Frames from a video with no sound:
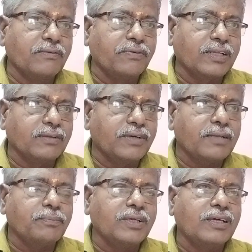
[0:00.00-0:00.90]
For the
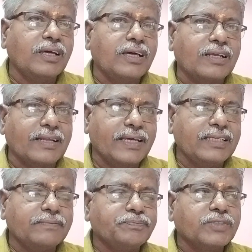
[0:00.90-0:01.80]
verb write,